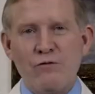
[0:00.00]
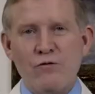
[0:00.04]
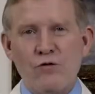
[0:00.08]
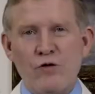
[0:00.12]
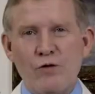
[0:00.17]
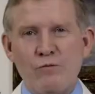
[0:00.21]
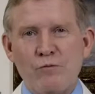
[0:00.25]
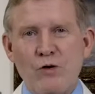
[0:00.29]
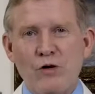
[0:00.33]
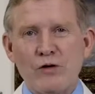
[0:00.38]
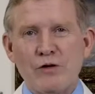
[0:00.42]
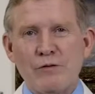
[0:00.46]

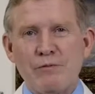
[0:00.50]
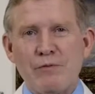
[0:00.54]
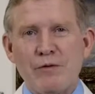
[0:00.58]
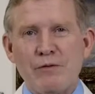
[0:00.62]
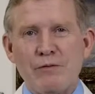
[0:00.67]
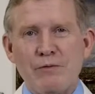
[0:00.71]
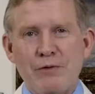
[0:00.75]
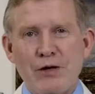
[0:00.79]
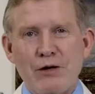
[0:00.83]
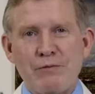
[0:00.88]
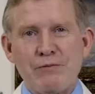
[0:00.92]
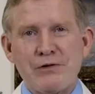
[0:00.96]
for multiple
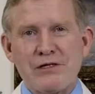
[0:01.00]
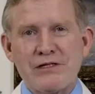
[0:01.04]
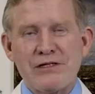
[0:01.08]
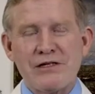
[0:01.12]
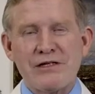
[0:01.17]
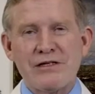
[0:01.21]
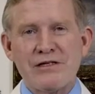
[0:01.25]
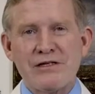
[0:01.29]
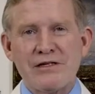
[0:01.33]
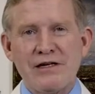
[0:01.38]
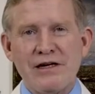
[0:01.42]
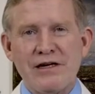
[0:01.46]

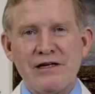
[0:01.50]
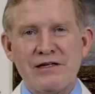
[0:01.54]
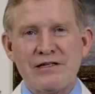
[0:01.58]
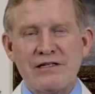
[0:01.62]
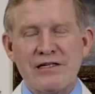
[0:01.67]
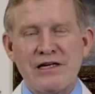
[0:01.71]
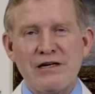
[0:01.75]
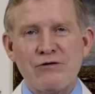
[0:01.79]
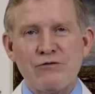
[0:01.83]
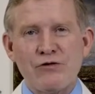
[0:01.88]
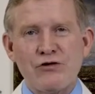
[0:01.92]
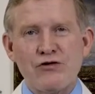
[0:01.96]
purposes in
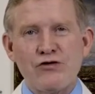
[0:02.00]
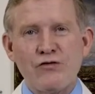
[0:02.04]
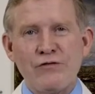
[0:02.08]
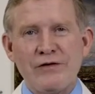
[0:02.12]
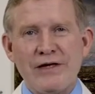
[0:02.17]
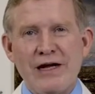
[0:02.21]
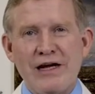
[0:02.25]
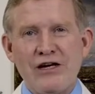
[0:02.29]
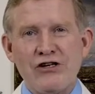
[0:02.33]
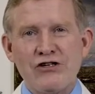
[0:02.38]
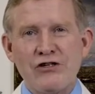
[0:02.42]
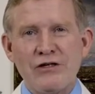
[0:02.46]
skin
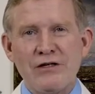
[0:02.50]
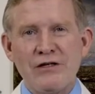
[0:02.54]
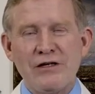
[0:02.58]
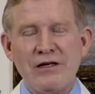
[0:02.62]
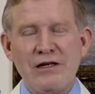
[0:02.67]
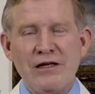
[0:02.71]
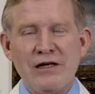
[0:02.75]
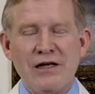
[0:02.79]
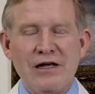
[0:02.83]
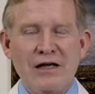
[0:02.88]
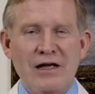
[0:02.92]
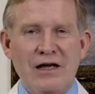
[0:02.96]

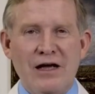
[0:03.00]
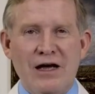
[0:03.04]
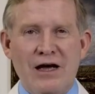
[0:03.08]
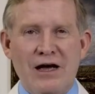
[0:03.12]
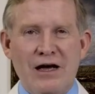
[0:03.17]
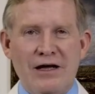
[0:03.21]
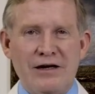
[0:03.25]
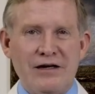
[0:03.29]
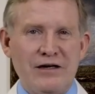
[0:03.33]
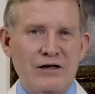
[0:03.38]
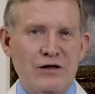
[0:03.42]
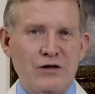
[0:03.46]
rejuvenation.
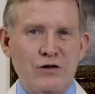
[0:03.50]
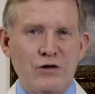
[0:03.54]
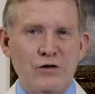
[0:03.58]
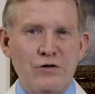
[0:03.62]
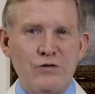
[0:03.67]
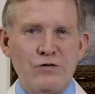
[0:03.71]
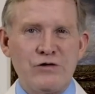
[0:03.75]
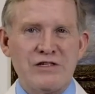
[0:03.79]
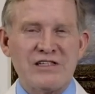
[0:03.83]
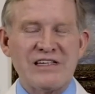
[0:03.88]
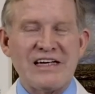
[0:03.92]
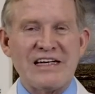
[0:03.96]
That
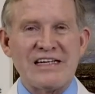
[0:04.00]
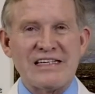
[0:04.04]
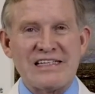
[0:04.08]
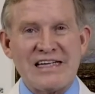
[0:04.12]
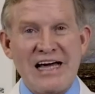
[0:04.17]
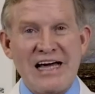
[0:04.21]
includes skin